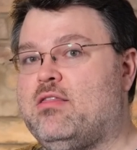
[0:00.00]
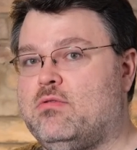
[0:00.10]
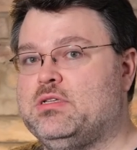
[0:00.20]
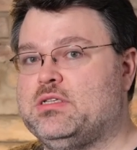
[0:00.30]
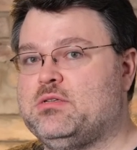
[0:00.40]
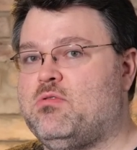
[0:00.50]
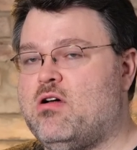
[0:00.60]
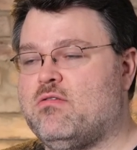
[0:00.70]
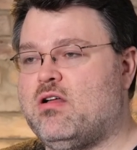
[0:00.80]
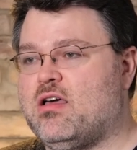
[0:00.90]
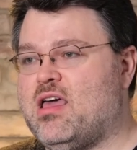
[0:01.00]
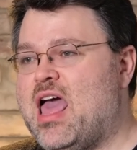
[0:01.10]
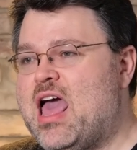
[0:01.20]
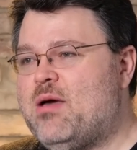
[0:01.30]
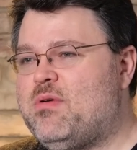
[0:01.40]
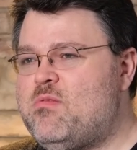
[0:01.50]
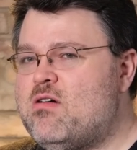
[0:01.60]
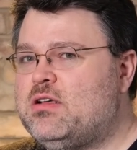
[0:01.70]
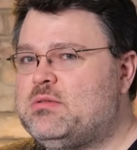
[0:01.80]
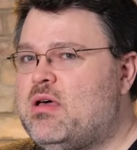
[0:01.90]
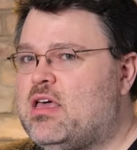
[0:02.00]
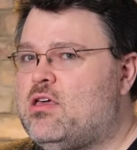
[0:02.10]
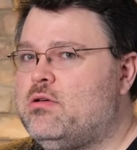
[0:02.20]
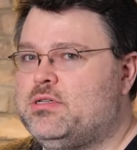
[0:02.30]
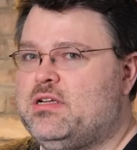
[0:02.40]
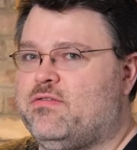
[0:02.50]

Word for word: the ones that support overclocking, PBO doesn't make a huge